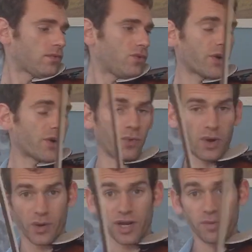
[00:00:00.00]

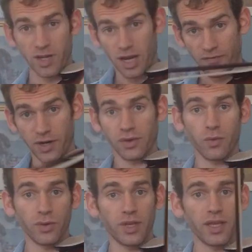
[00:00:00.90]
where we're going to be covering
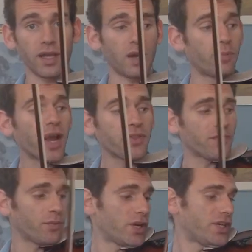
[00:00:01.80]
the breadth
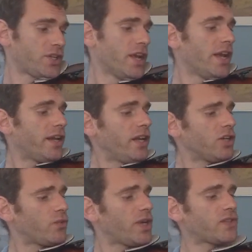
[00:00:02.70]
of the bridge. And
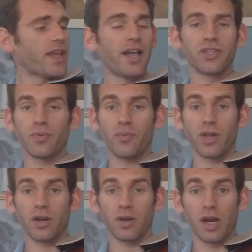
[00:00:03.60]
here's what it sounds when
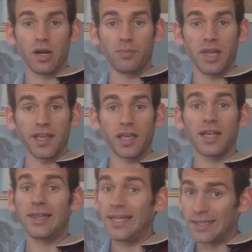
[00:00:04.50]
we are playing
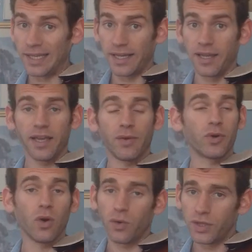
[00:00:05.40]
cleanly, and
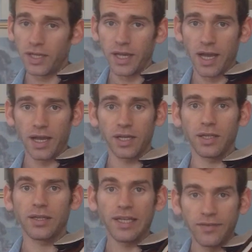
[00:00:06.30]
we're only
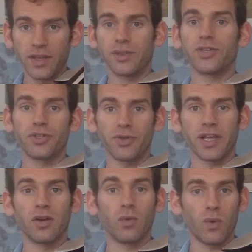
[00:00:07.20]
leaving the
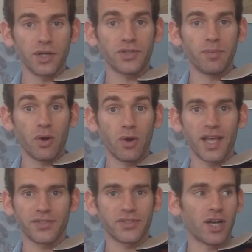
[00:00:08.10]
string once the bow
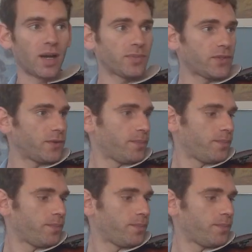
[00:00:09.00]
has stopped.